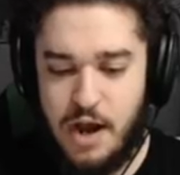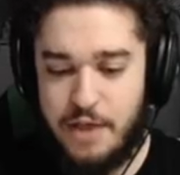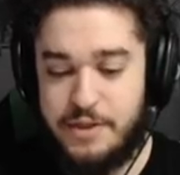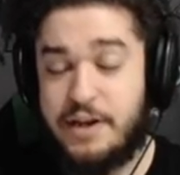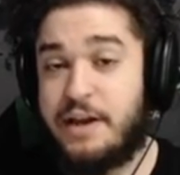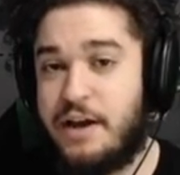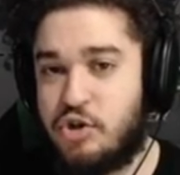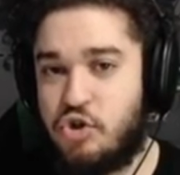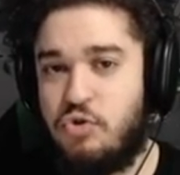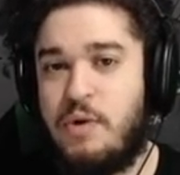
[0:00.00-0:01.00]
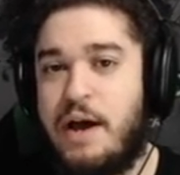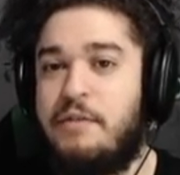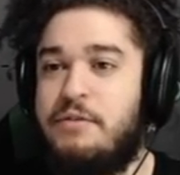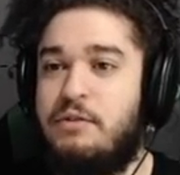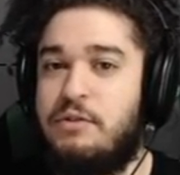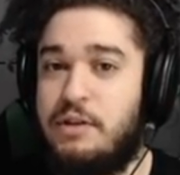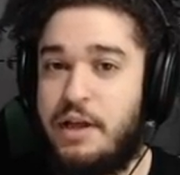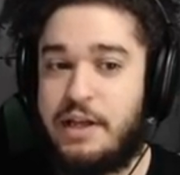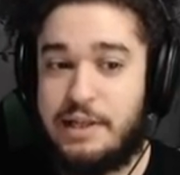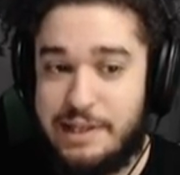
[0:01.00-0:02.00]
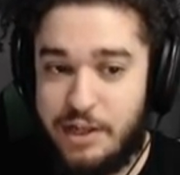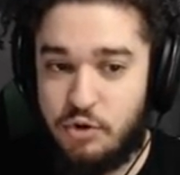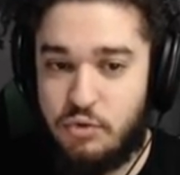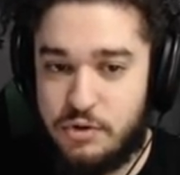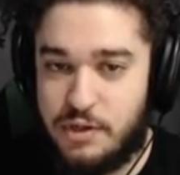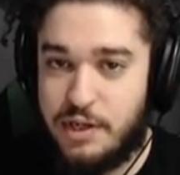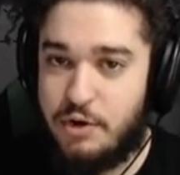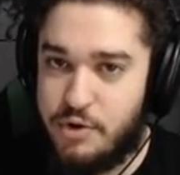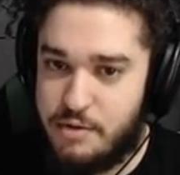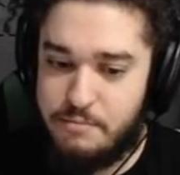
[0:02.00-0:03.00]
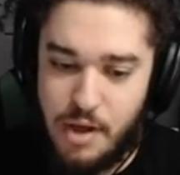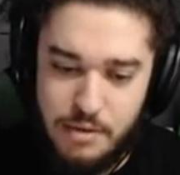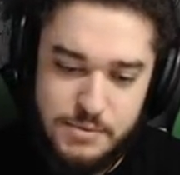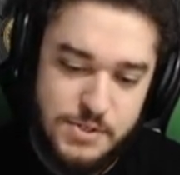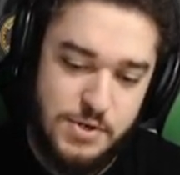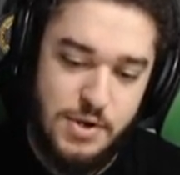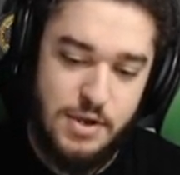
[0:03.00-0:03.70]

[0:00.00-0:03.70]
I think I got two out of the like literal delirium mobs,